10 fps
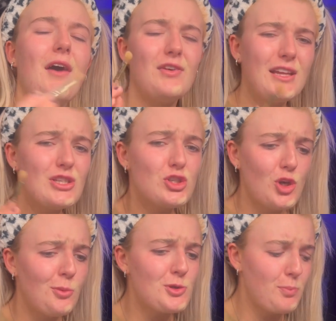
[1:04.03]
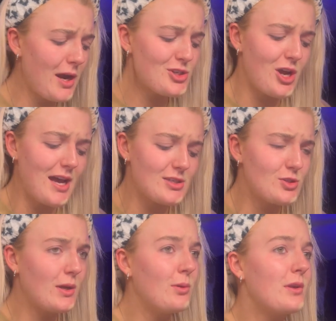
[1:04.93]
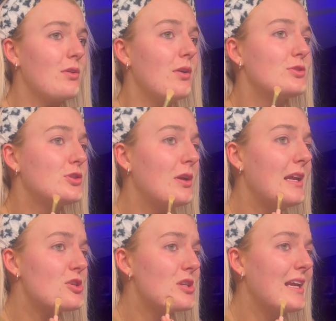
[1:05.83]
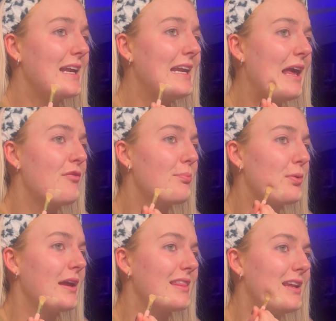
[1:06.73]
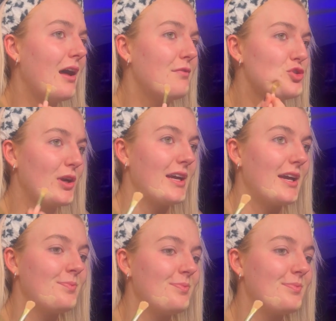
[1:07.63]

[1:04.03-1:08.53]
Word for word: I feel like there's so much pressure as a 21 year old to literally live, breathe, love drinking.